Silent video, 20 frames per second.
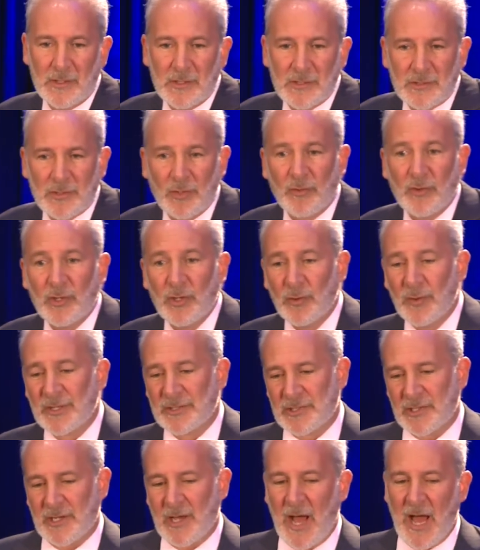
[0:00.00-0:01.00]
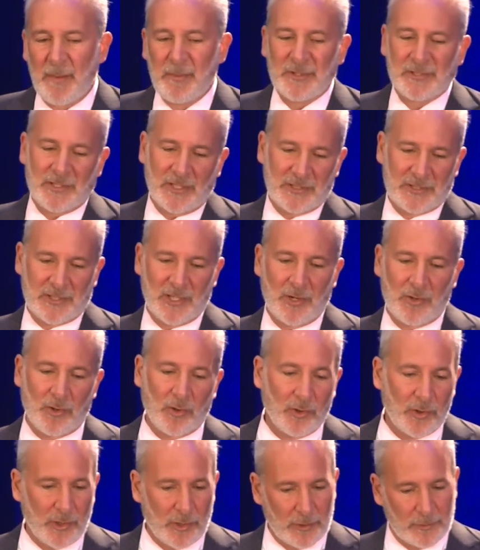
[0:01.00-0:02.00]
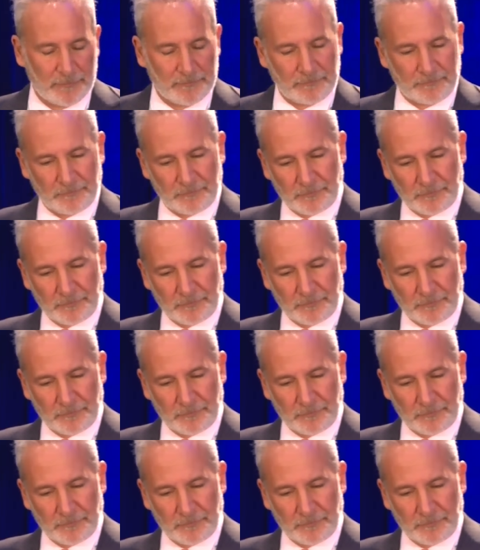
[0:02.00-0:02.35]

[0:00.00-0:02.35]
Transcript: So the U.S. economy, as I said earlier,